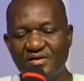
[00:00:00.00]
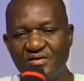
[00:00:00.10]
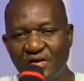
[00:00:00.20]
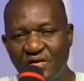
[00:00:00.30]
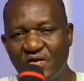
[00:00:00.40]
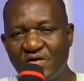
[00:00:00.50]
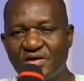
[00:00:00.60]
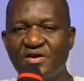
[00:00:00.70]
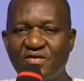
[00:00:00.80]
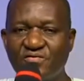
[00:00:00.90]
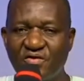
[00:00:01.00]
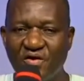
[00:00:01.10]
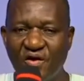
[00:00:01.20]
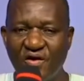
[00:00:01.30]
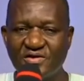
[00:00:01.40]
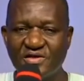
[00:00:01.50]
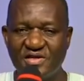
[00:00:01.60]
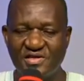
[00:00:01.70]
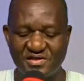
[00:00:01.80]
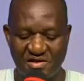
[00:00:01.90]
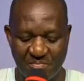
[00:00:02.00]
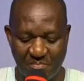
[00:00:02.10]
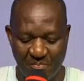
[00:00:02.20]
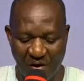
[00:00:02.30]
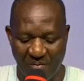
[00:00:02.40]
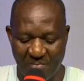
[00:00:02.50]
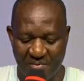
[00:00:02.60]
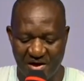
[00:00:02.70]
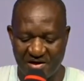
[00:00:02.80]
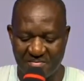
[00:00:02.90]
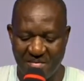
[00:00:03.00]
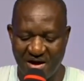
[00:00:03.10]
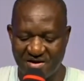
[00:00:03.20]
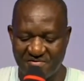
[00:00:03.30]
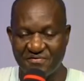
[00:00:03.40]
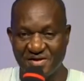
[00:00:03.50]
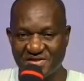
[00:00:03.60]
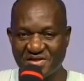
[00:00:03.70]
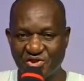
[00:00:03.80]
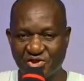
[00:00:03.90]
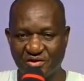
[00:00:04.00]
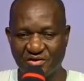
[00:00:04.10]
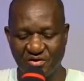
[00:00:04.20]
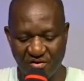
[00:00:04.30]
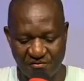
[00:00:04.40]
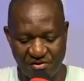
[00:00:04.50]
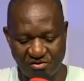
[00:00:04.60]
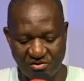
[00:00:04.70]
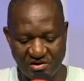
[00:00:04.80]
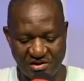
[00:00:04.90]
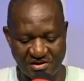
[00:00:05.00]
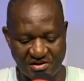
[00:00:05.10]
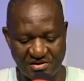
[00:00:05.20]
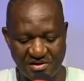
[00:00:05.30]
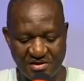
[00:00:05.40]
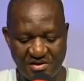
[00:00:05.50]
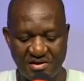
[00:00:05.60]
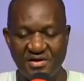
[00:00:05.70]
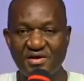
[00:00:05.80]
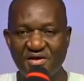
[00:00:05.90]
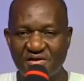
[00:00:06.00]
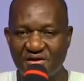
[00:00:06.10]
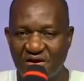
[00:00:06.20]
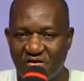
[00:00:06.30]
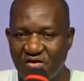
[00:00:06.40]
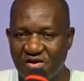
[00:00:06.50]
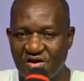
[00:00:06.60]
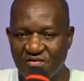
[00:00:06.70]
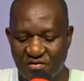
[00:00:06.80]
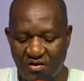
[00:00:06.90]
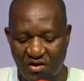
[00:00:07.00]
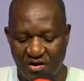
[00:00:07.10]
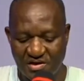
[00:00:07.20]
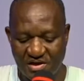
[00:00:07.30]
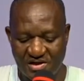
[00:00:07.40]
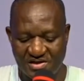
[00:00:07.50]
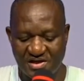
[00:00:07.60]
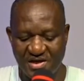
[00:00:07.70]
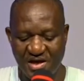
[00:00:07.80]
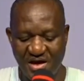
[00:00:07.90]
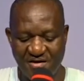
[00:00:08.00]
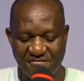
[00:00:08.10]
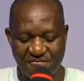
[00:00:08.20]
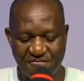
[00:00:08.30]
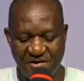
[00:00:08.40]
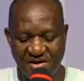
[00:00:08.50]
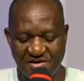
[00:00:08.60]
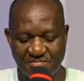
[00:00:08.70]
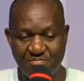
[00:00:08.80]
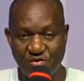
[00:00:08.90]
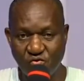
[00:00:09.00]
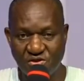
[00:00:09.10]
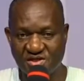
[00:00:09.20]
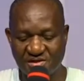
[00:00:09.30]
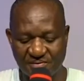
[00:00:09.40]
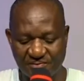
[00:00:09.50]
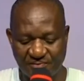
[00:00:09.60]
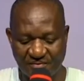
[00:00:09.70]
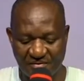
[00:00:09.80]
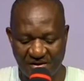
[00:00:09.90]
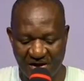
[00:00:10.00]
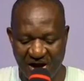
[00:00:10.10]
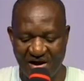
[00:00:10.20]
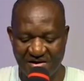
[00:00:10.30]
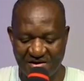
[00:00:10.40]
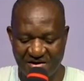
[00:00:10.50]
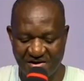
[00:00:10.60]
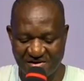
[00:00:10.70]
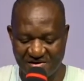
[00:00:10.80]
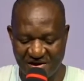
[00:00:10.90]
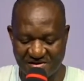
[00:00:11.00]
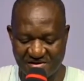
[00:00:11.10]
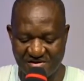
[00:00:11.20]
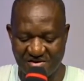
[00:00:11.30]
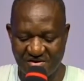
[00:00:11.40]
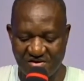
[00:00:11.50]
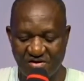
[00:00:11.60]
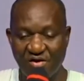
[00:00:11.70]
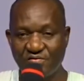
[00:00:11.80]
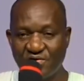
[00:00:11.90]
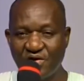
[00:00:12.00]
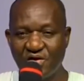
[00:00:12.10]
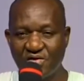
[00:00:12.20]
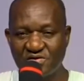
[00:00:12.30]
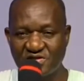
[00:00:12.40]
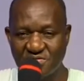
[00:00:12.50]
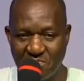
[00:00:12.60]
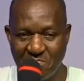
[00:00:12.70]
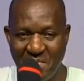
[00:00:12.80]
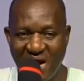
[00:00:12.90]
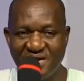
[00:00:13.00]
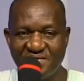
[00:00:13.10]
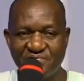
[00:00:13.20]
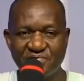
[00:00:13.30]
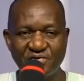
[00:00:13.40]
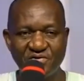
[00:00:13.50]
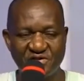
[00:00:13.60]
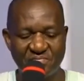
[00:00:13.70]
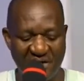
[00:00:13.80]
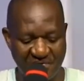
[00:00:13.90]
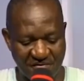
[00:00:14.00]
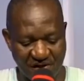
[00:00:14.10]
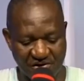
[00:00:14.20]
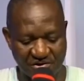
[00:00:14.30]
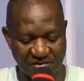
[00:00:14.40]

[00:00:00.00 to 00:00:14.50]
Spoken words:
Glory of God is the public manifestation of his holiness. The glory of God is the infinite beauty and greatness of God's manifold perfection.